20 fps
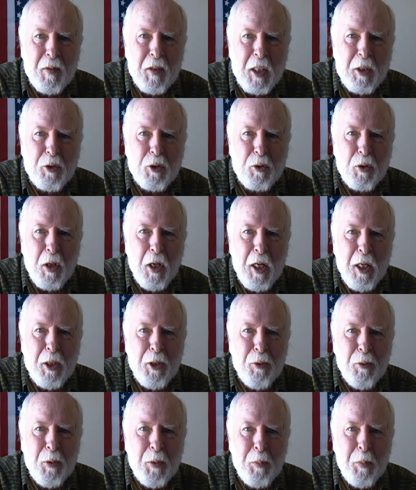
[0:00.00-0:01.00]
that's
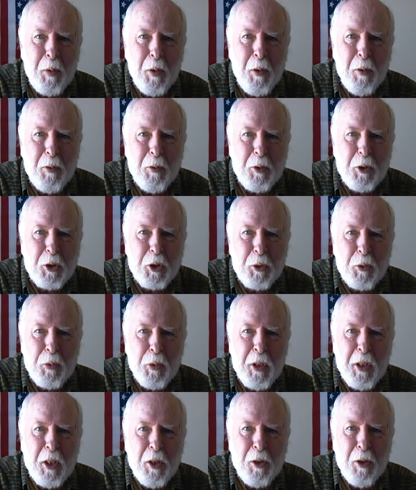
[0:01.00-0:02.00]
trying to impose
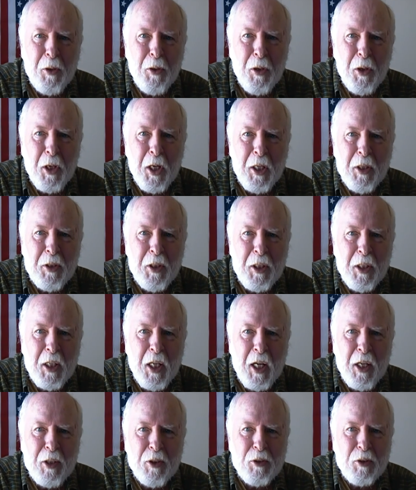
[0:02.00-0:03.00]
Sharia law on the
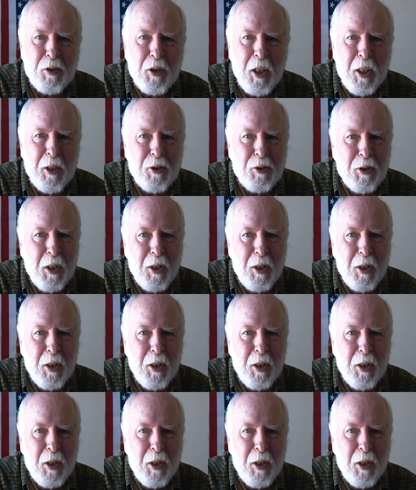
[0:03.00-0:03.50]
United States.